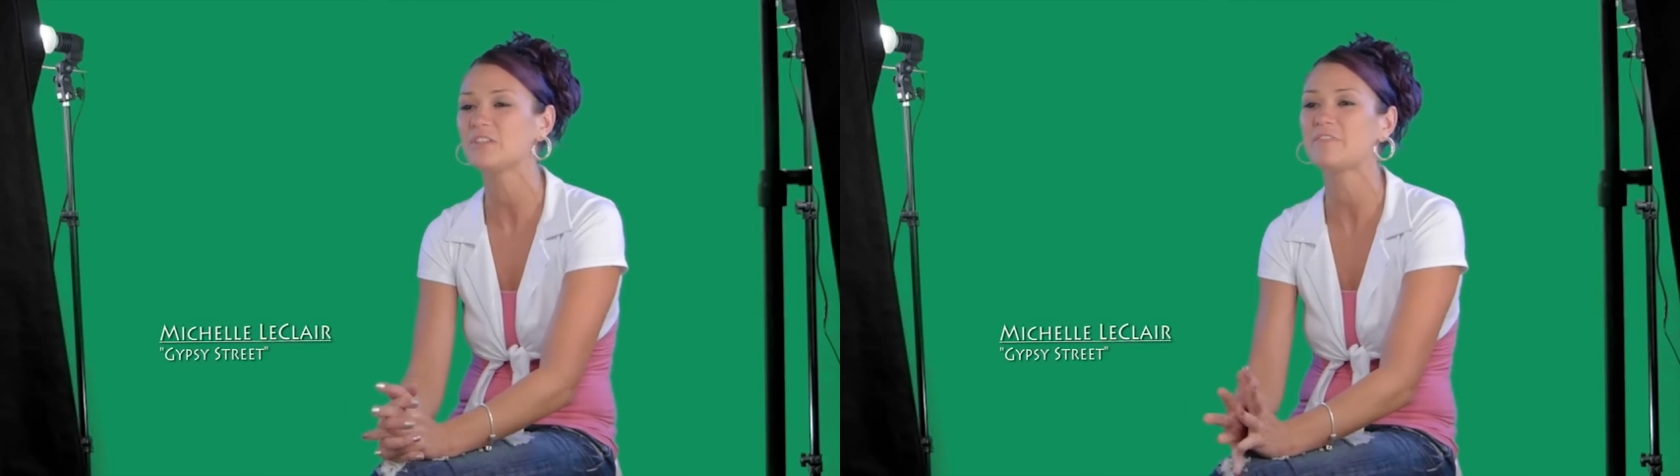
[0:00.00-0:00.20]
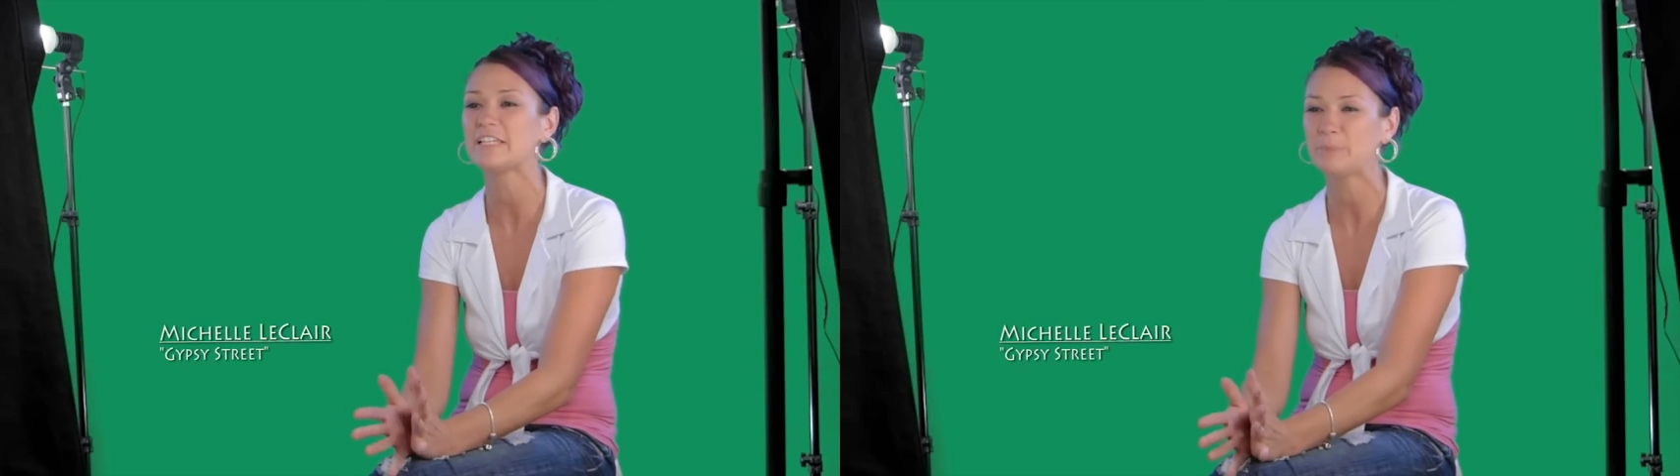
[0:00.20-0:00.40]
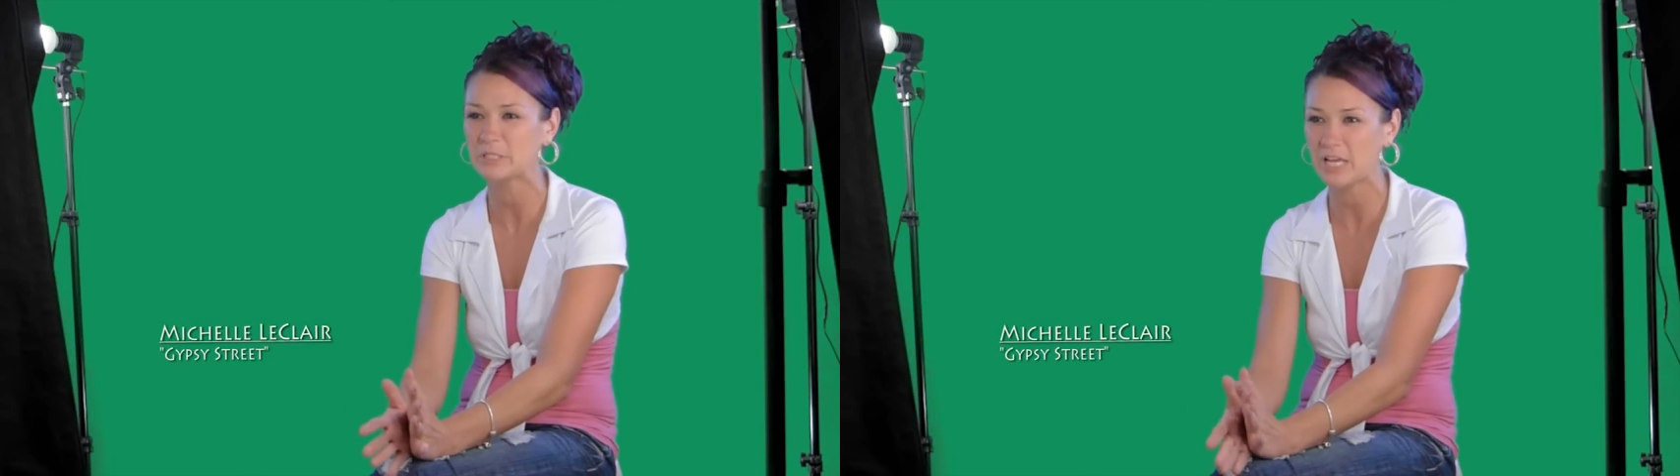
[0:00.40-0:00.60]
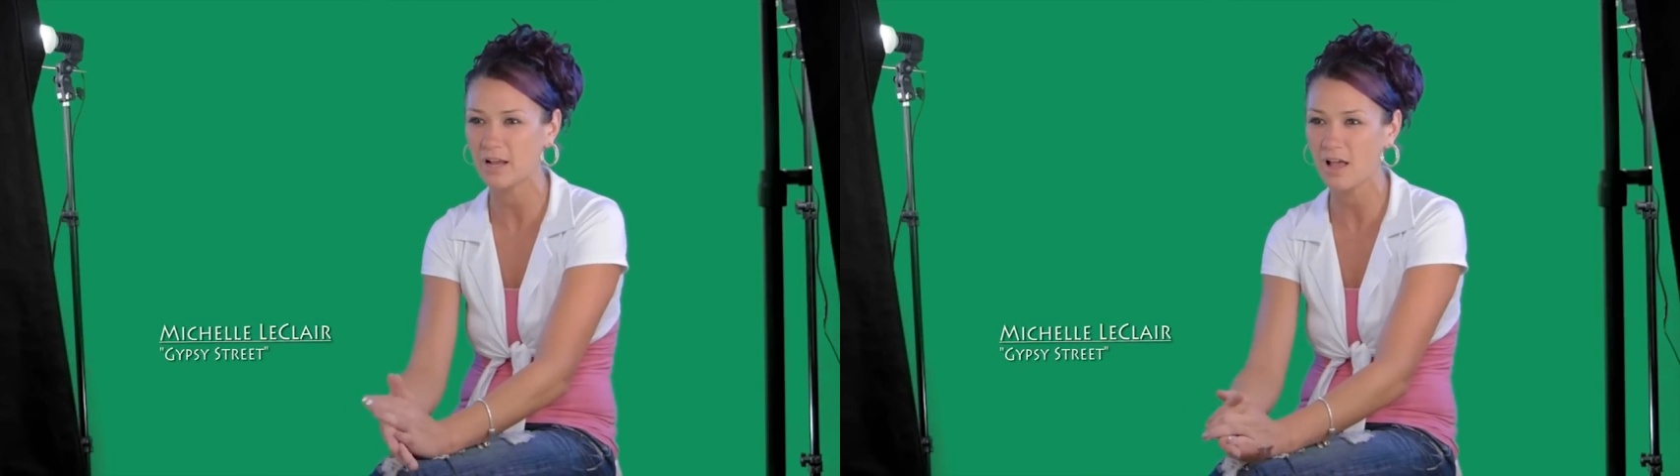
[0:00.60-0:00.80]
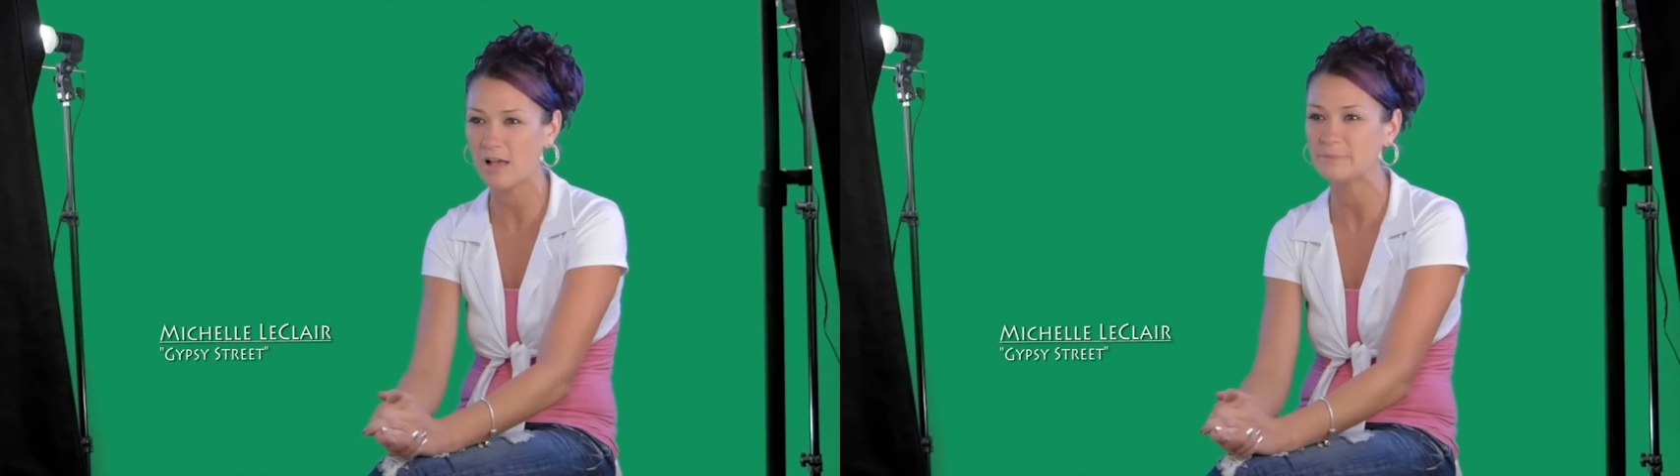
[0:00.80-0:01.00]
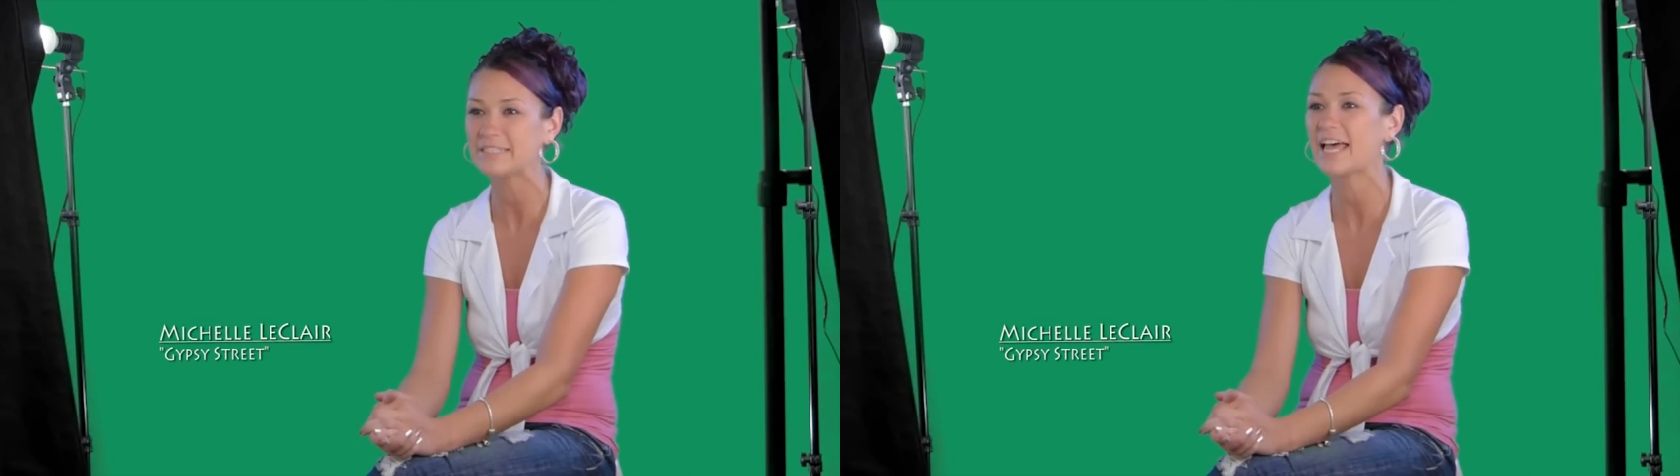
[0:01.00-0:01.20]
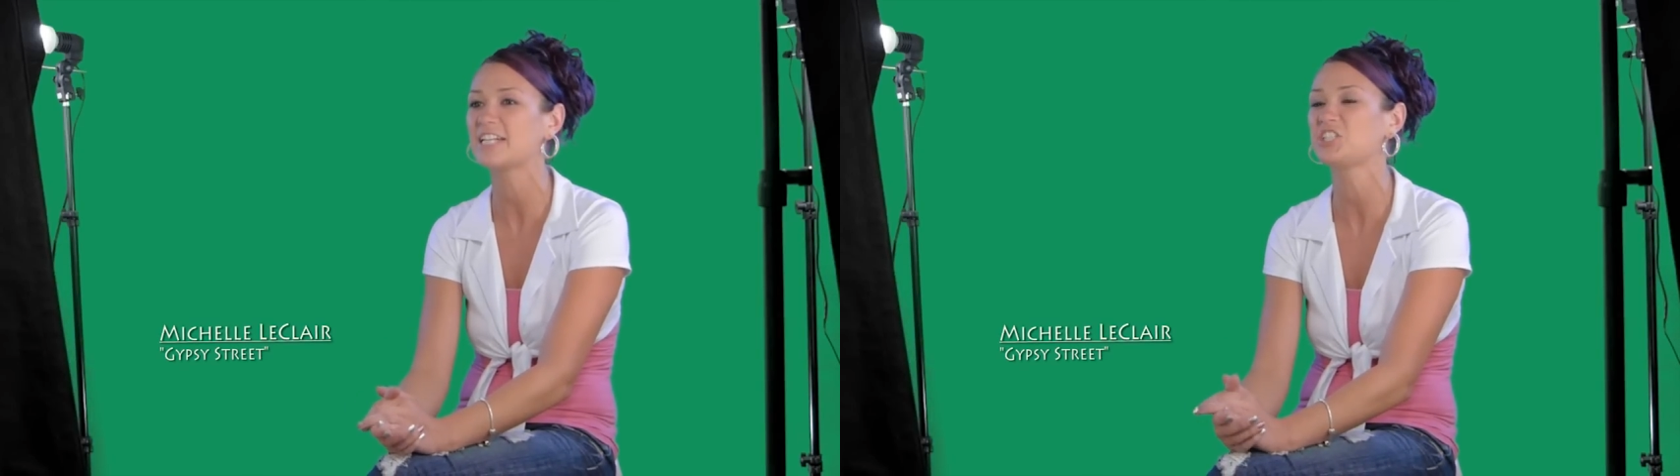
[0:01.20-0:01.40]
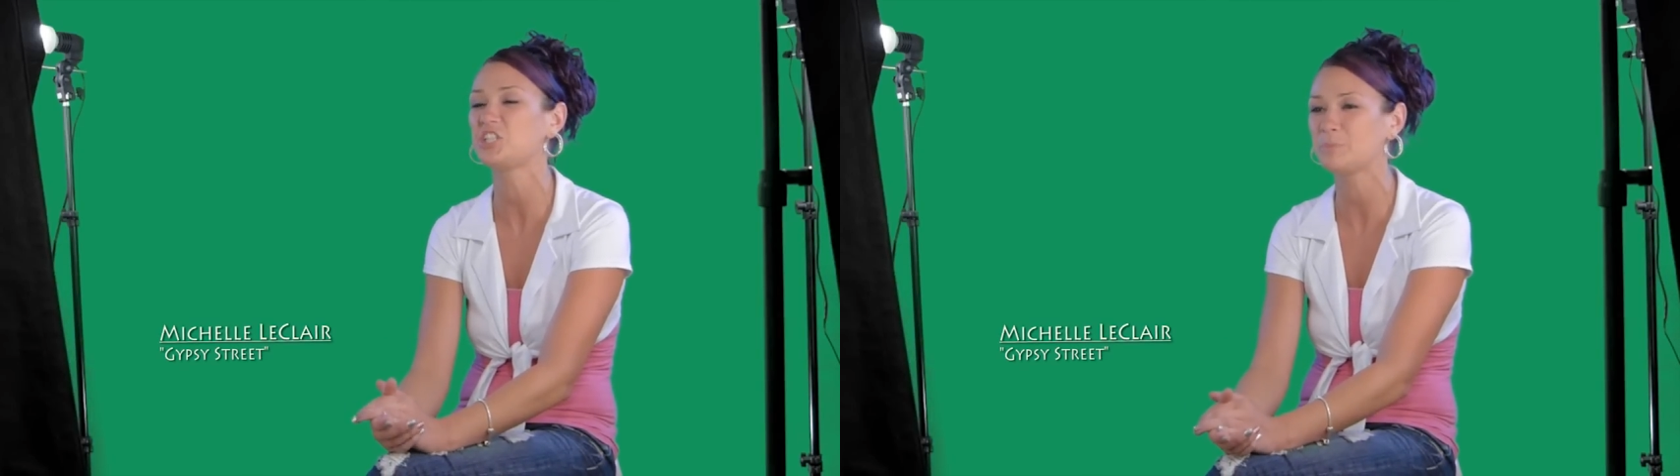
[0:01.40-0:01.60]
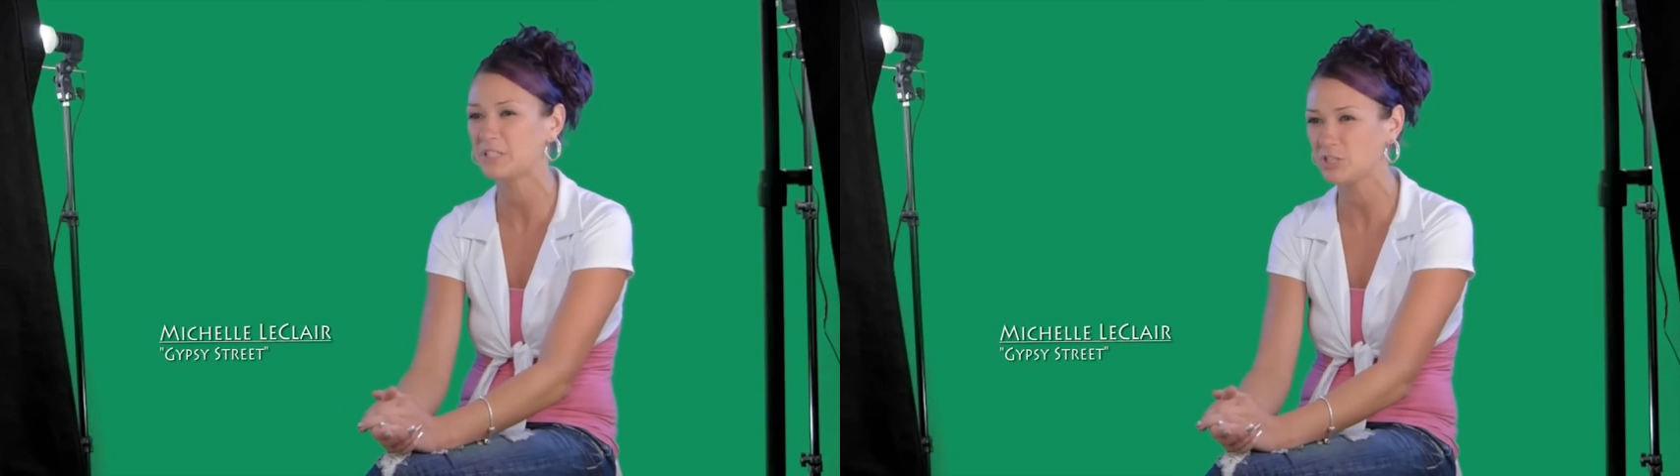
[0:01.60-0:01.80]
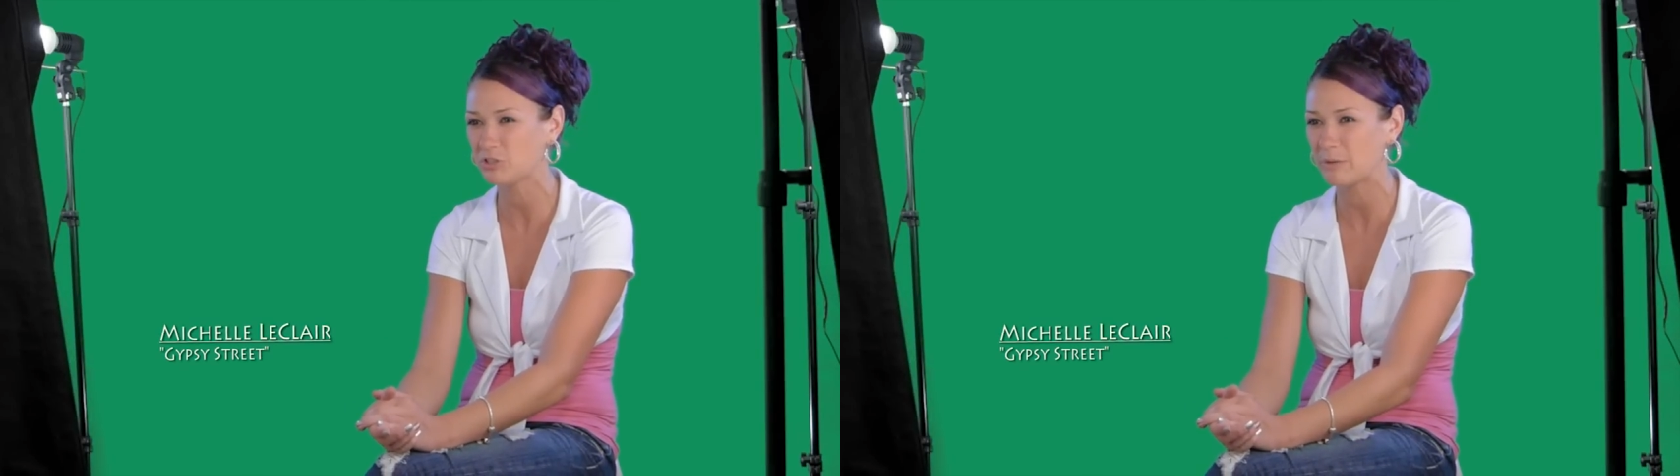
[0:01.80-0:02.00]

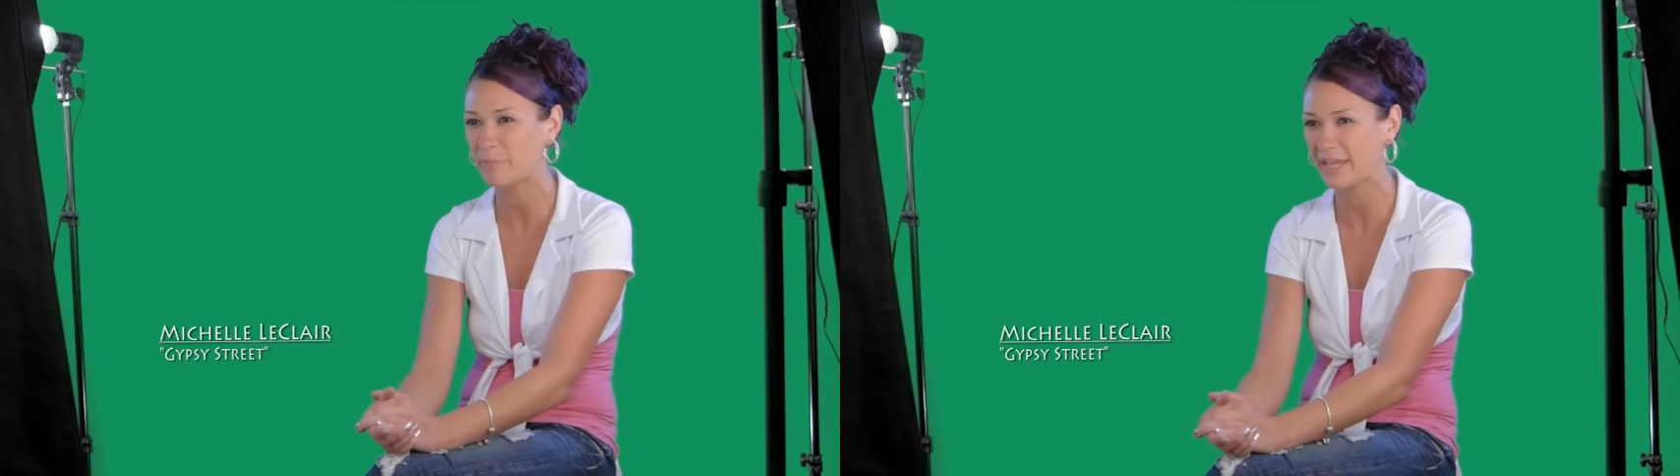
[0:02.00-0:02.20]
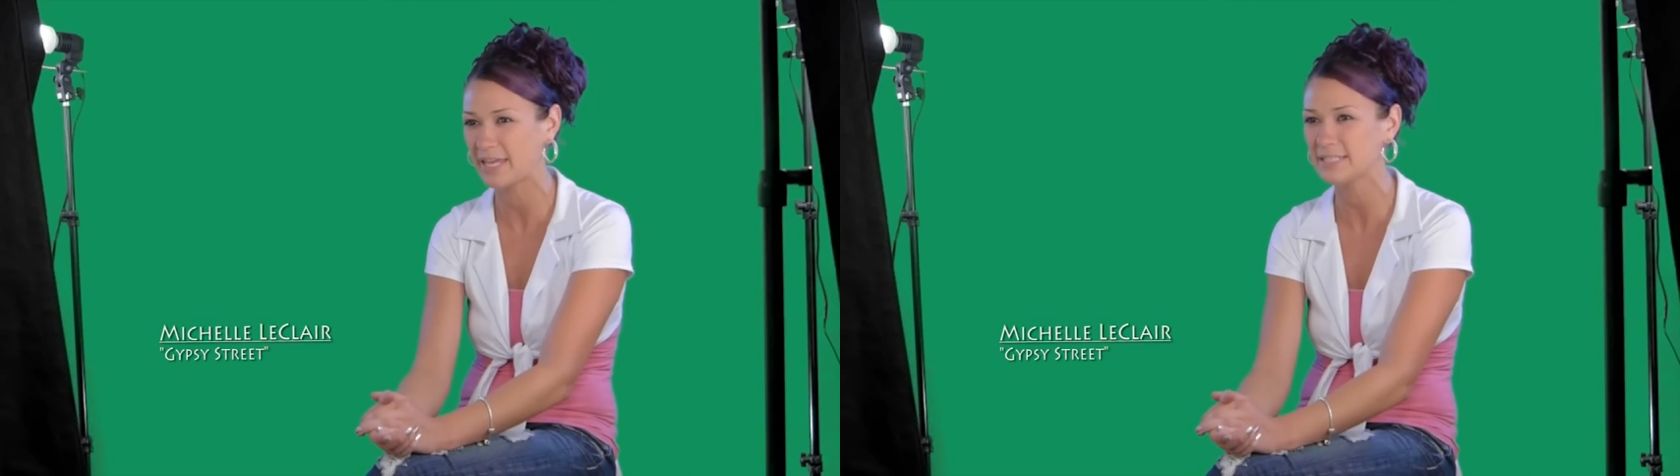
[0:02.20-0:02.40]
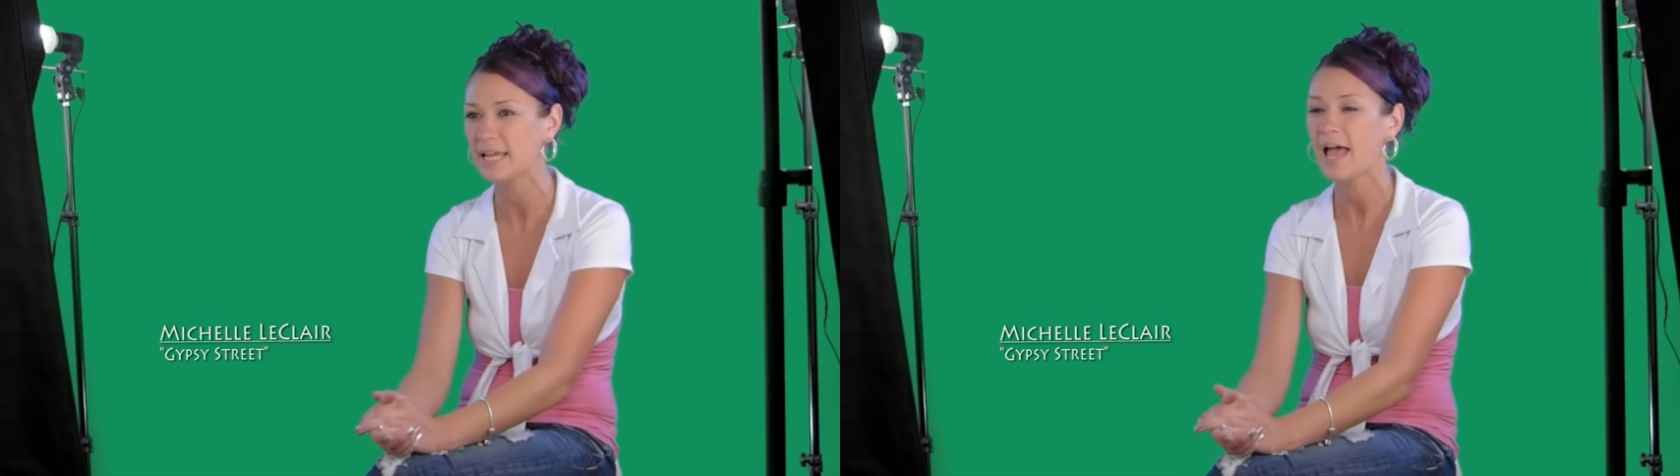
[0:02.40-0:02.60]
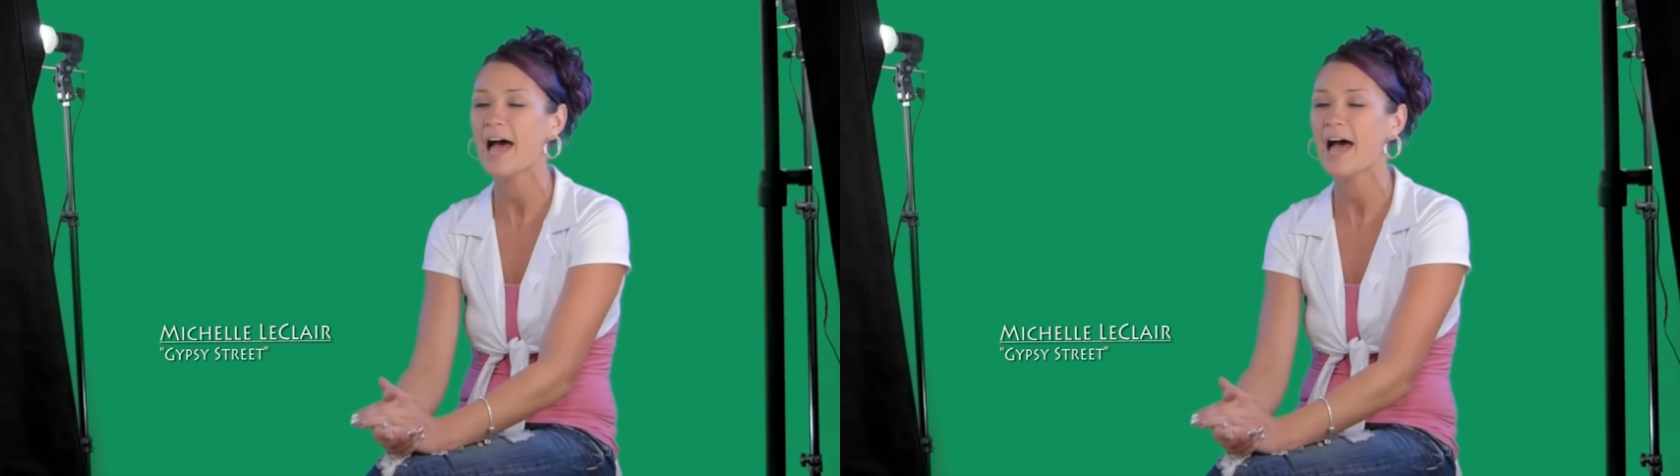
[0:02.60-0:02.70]
facebook.com/Gypsy Street Band.